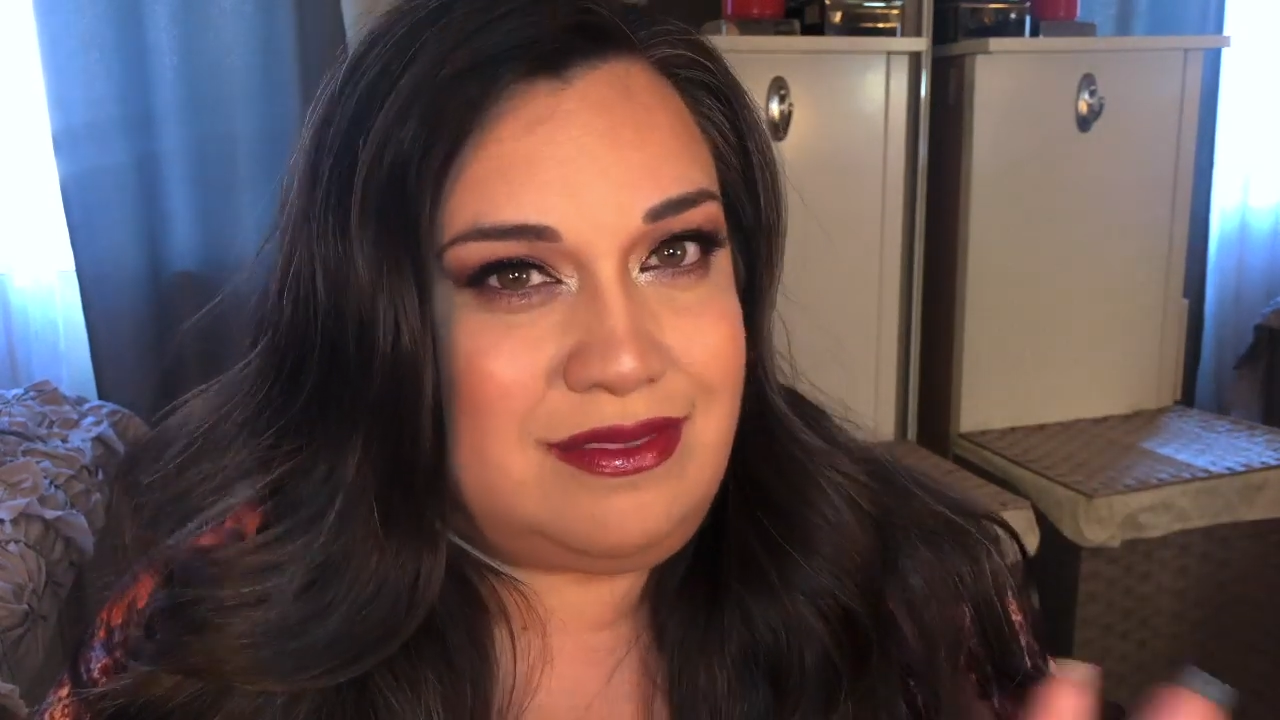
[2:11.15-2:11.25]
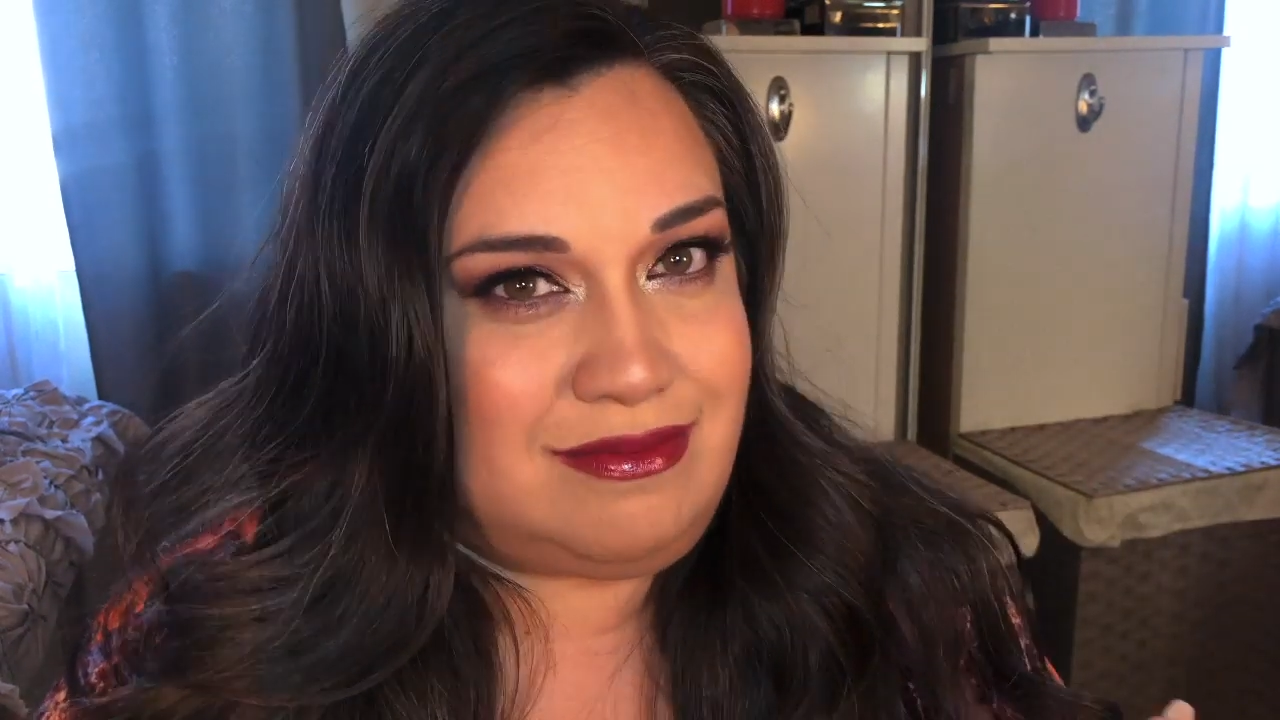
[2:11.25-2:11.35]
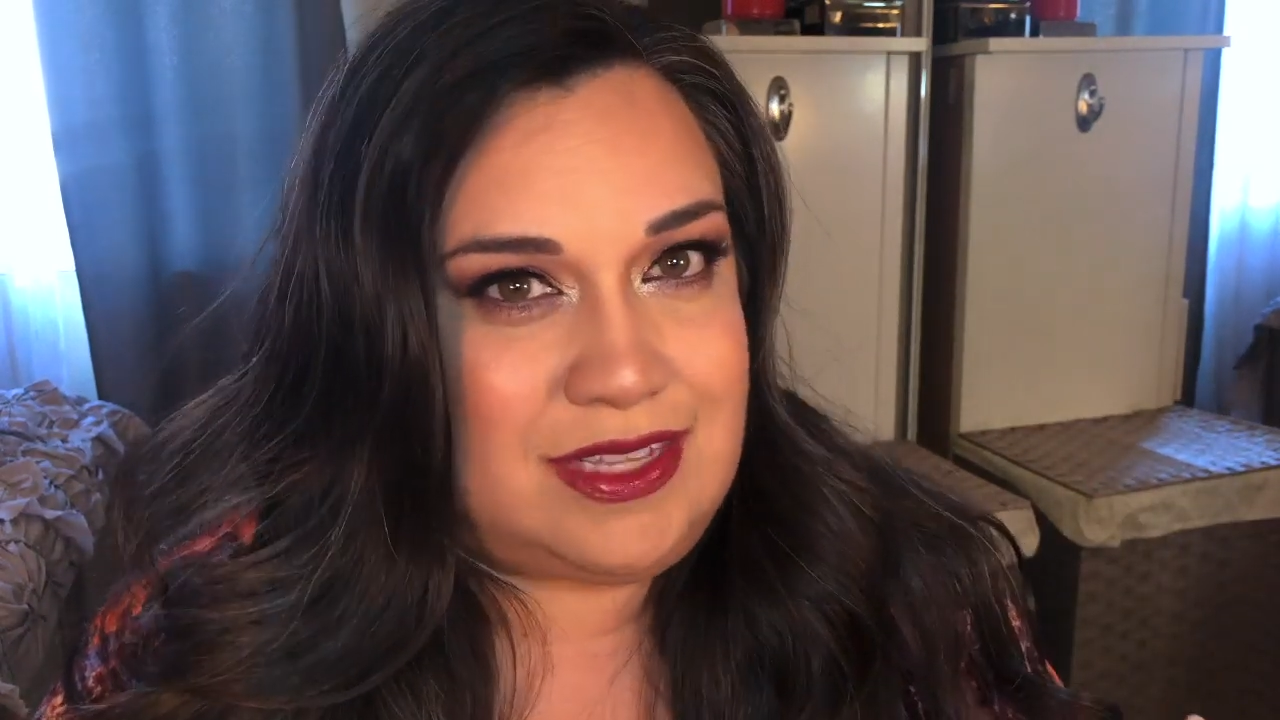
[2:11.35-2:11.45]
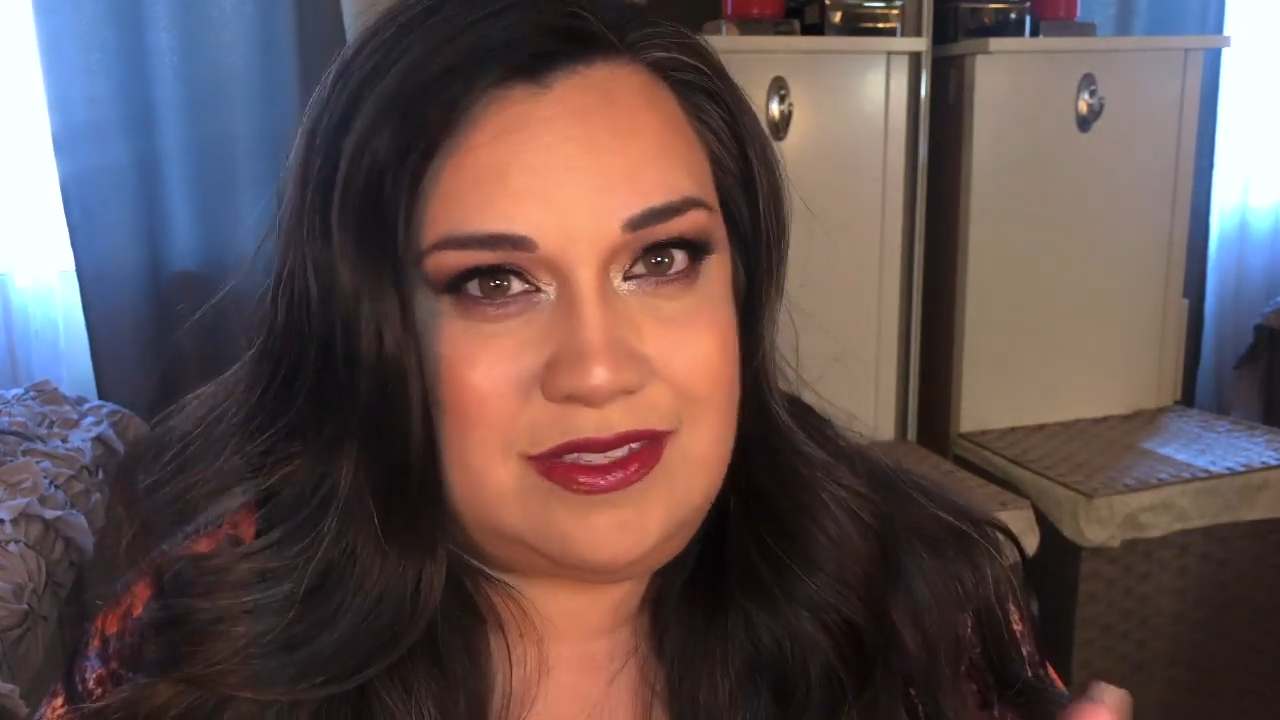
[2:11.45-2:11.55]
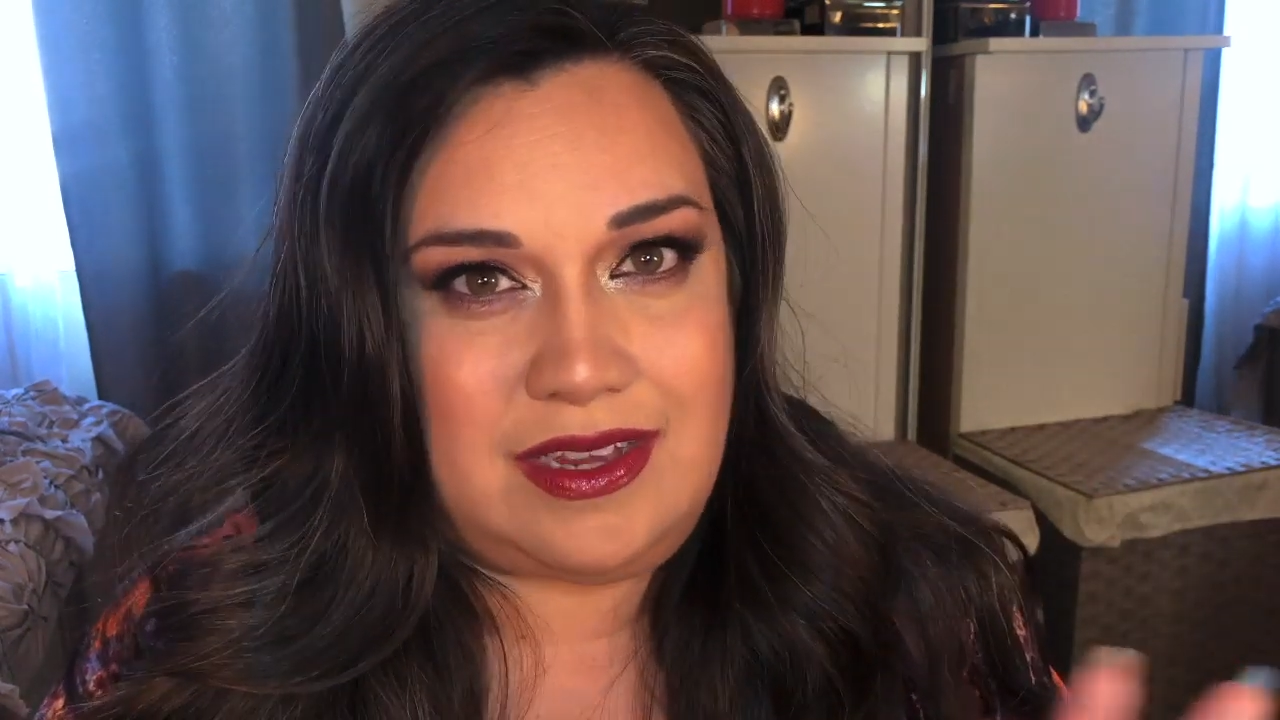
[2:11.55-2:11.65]

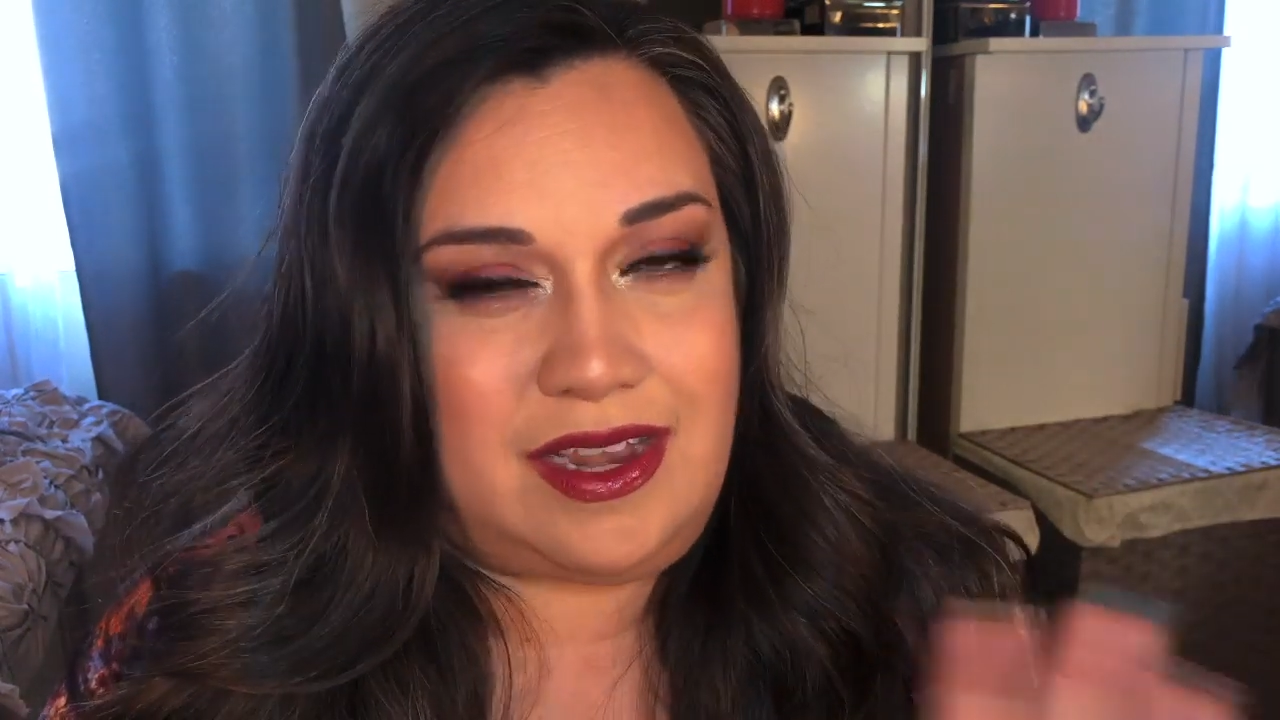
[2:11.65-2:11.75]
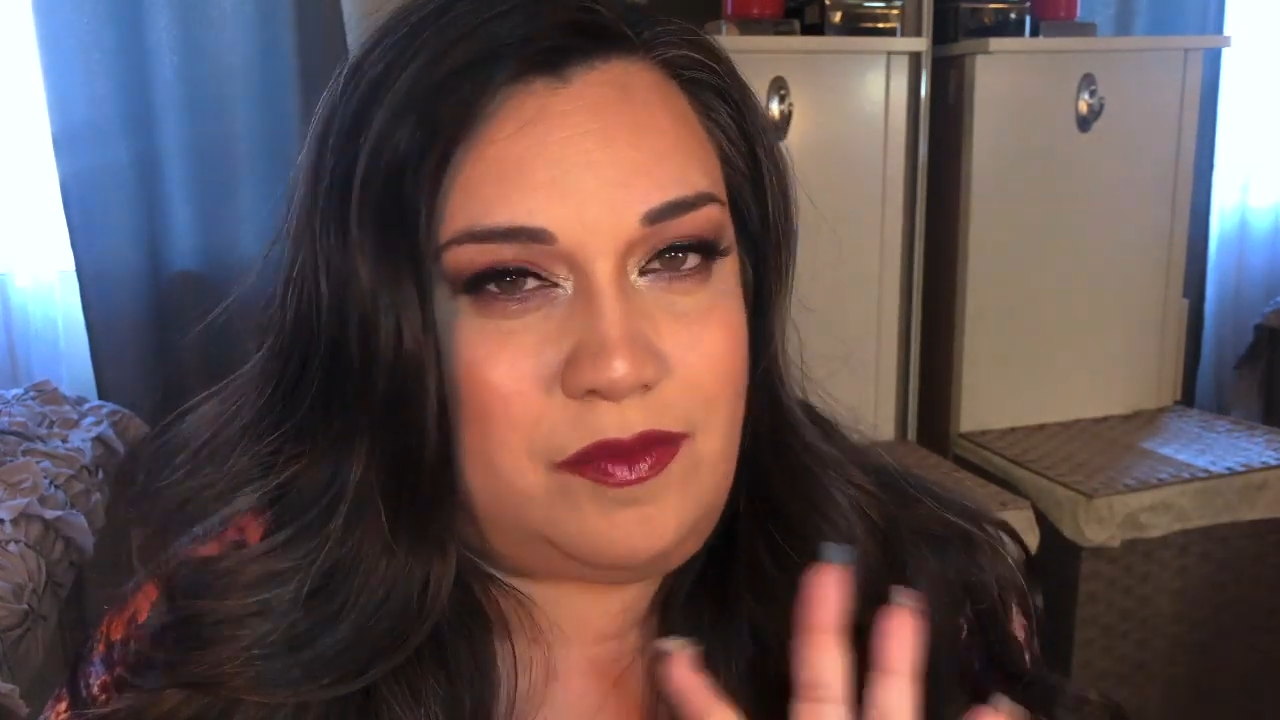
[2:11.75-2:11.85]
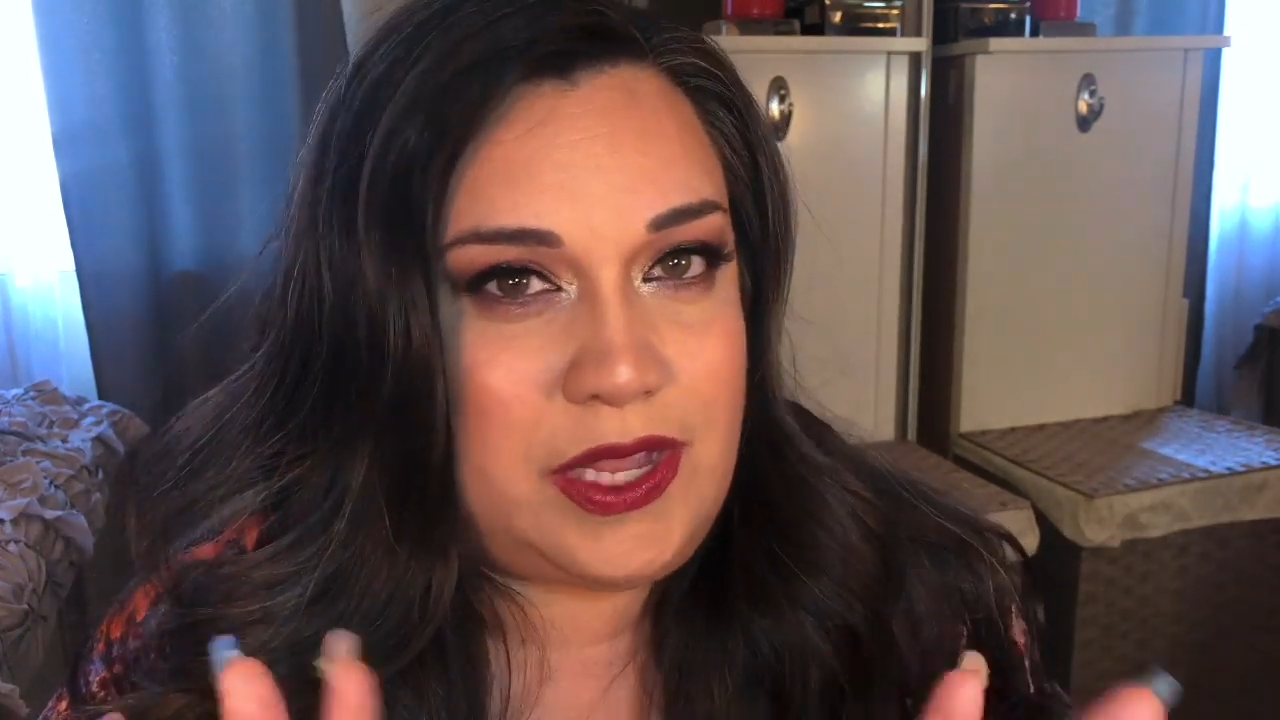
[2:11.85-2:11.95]
Those are kind of my